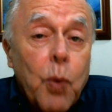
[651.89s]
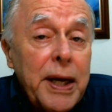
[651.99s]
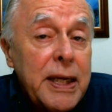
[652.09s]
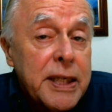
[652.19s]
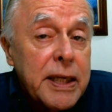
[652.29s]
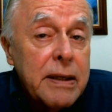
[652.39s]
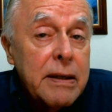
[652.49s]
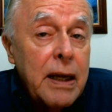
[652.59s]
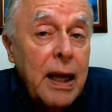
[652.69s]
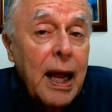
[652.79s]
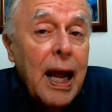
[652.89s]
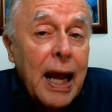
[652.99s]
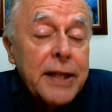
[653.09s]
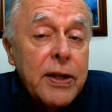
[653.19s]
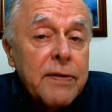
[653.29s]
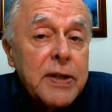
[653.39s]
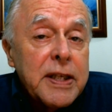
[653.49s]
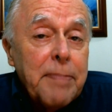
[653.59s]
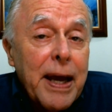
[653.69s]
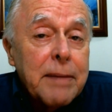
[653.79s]
one incident at the
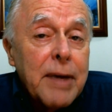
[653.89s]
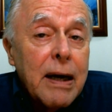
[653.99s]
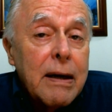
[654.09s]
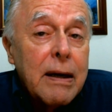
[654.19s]
University of Panama.